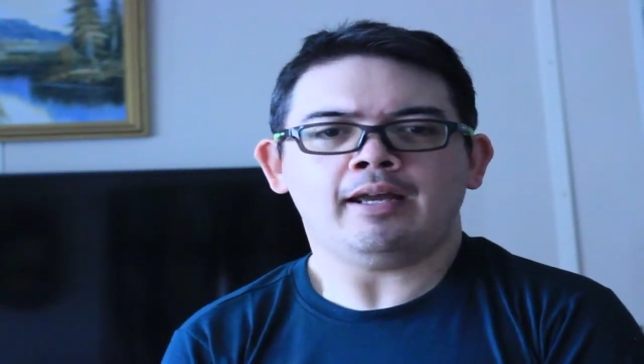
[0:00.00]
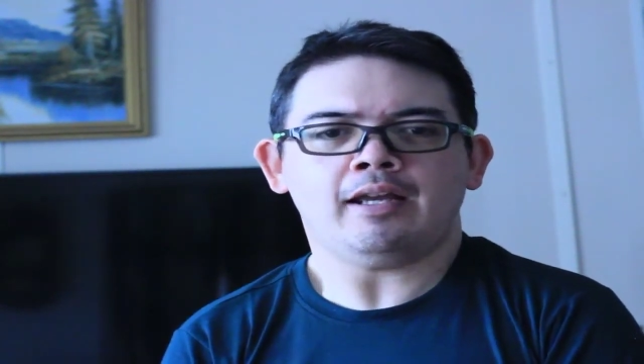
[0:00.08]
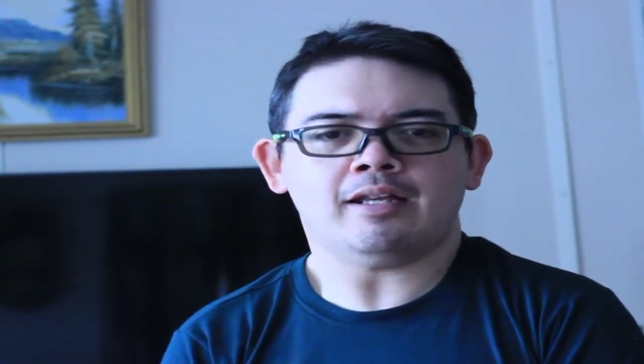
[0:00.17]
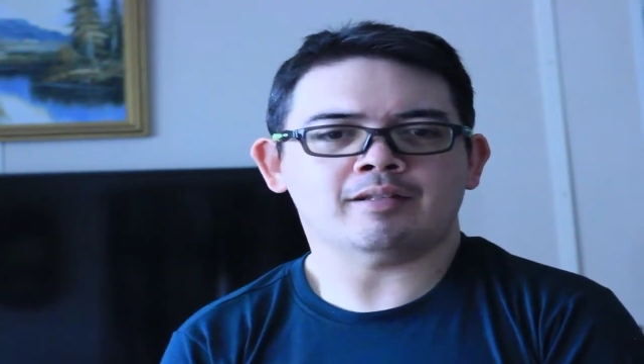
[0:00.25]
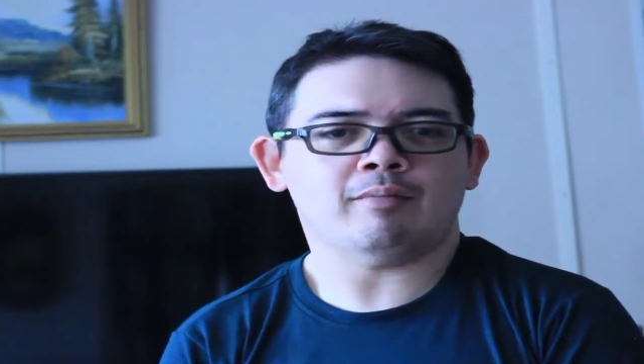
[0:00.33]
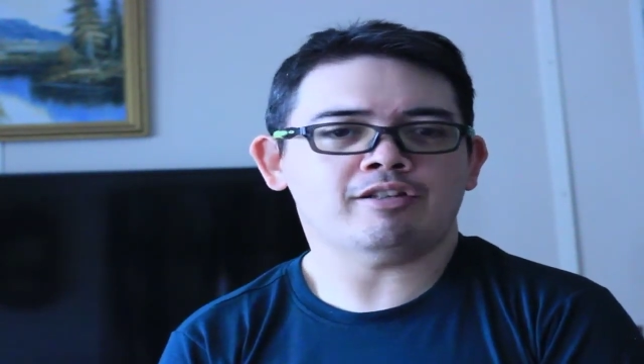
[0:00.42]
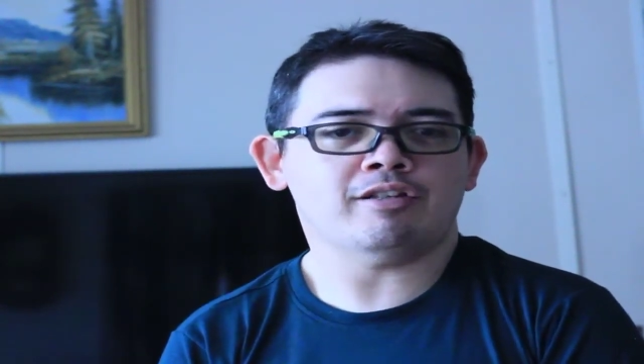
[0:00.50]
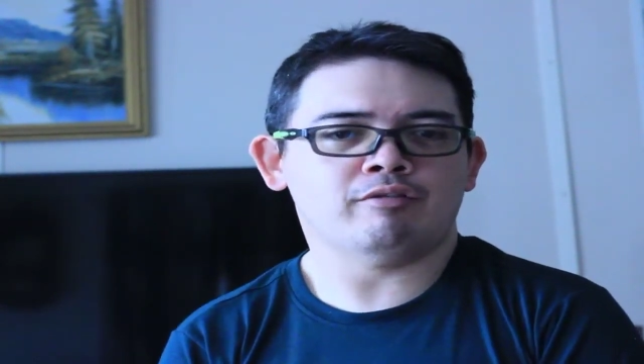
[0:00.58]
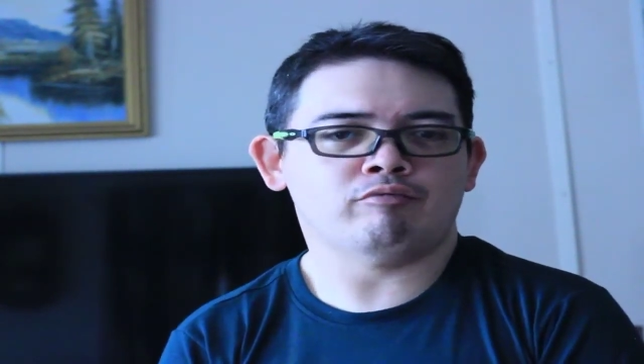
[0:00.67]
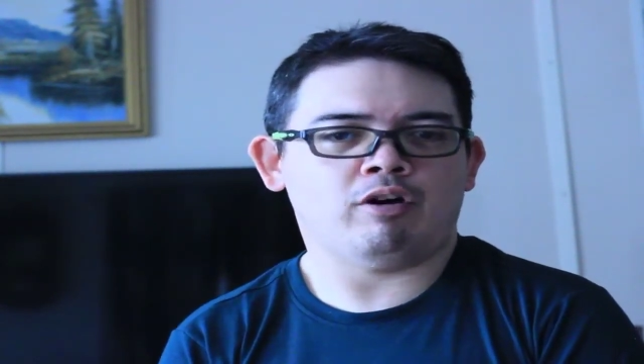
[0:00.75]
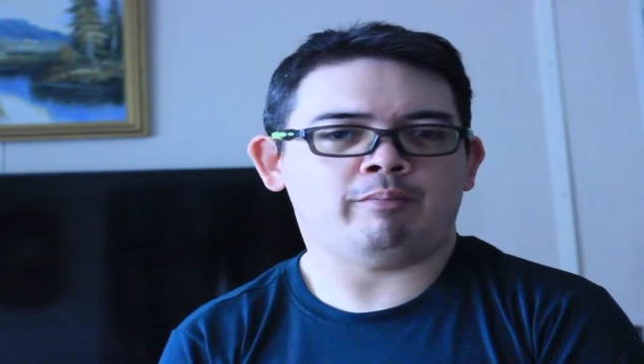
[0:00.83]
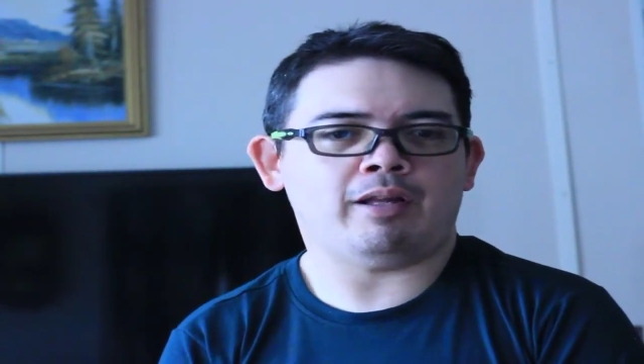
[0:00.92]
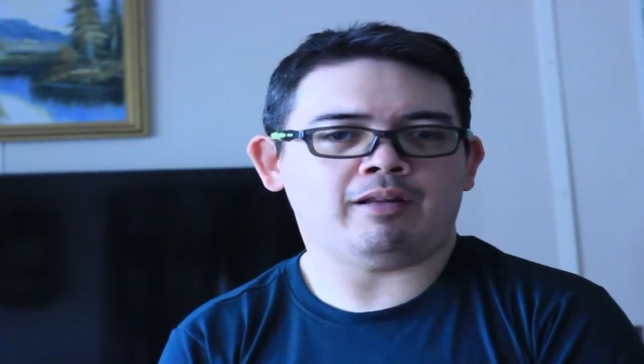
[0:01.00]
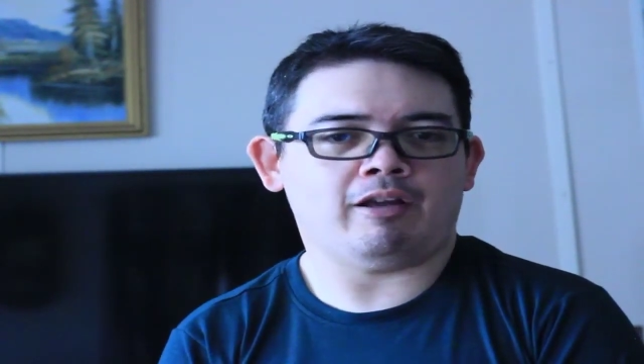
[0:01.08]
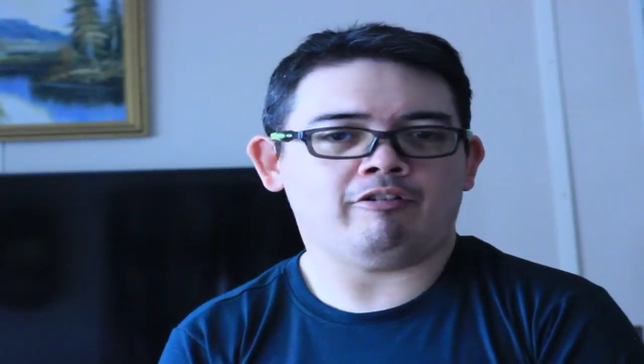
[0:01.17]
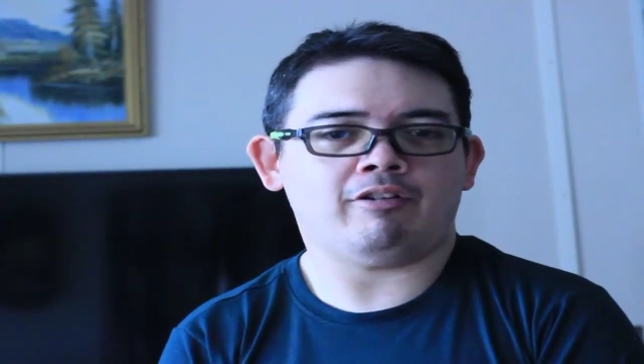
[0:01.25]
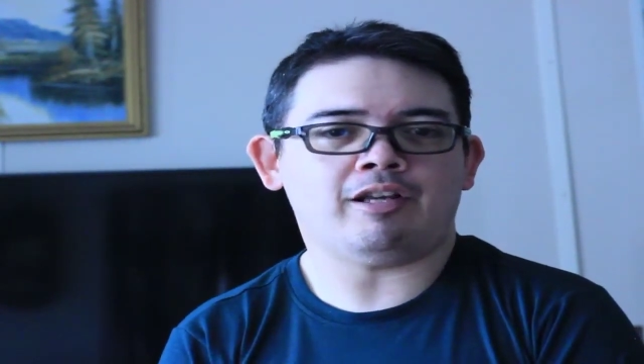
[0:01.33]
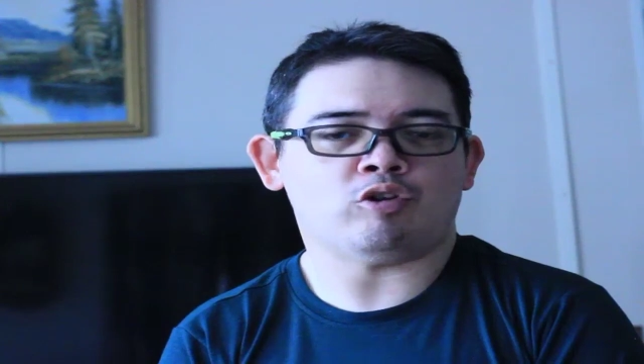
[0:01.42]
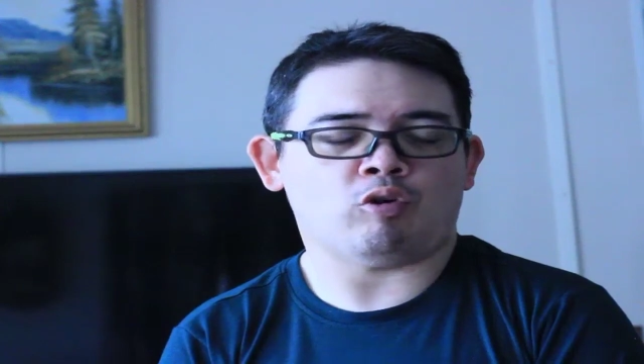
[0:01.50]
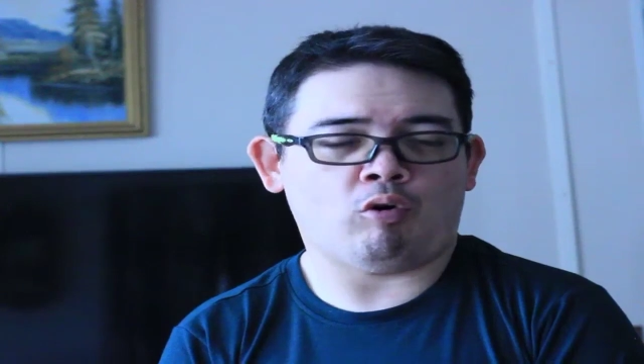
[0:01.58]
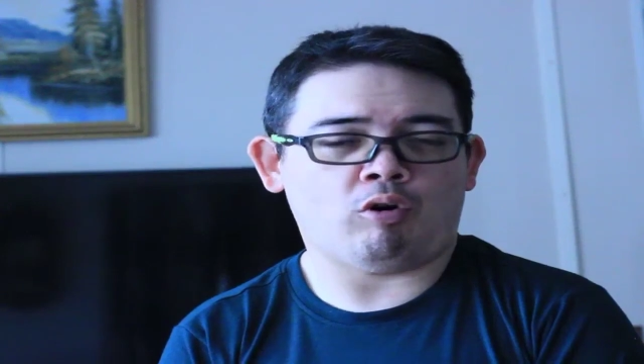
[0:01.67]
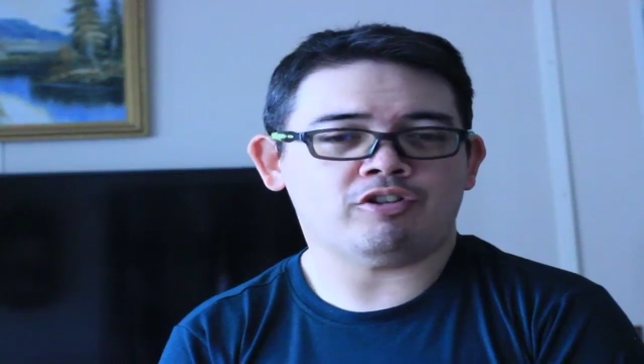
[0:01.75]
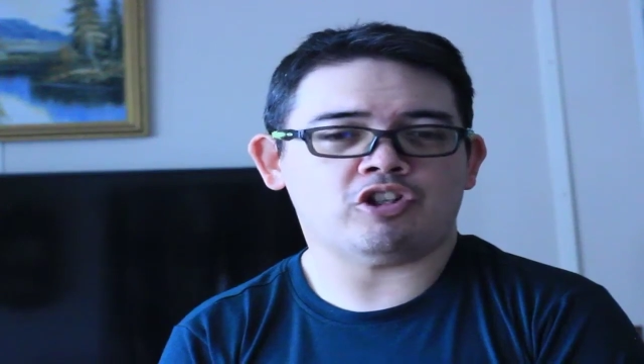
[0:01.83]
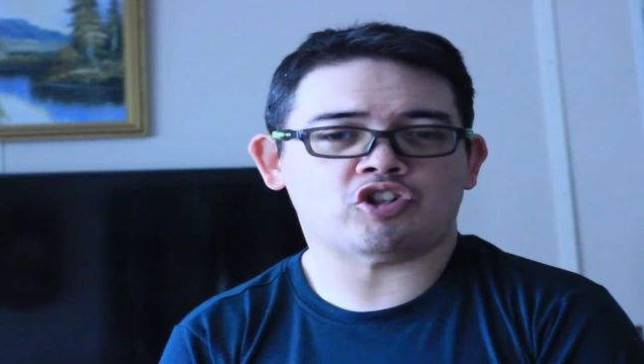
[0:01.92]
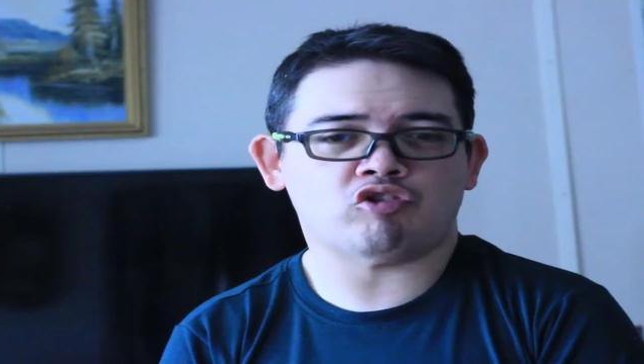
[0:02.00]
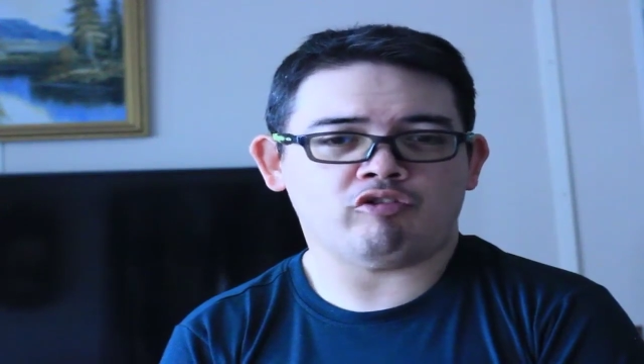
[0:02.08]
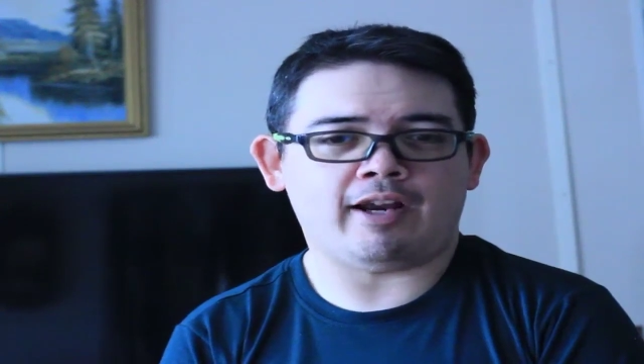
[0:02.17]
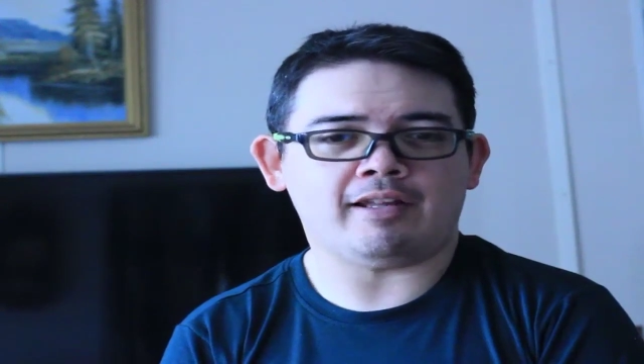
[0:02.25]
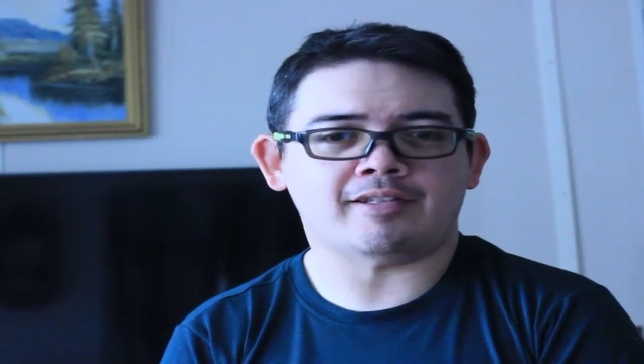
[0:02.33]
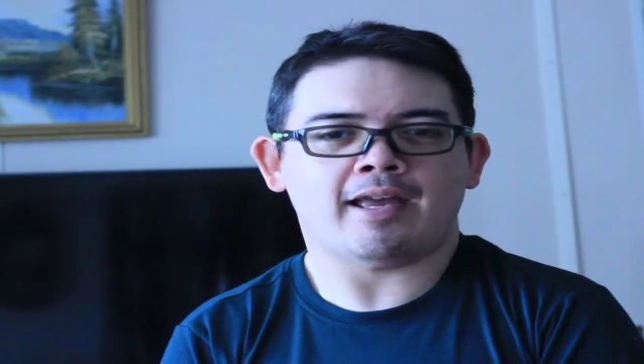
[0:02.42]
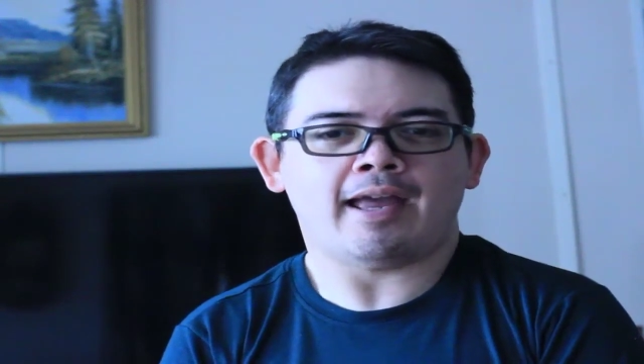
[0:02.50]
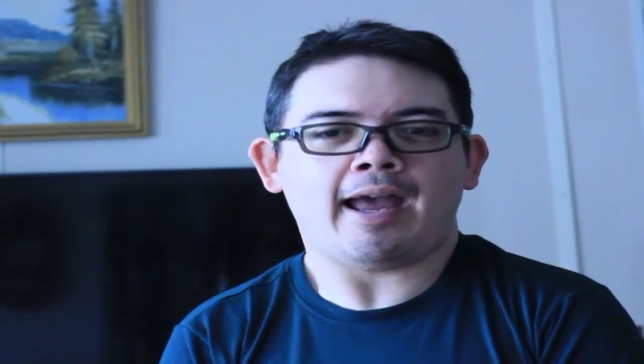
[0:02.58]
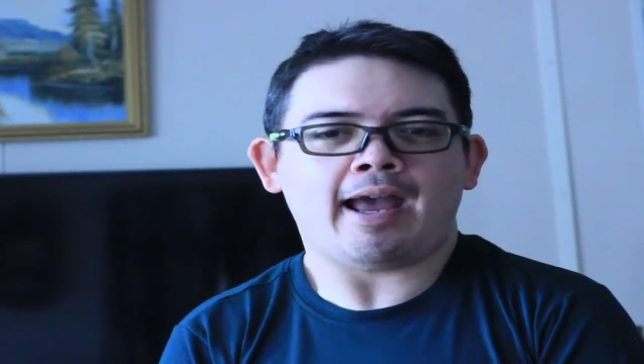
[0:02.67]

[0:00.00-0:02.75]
His muscles would have been literally torn to shreds,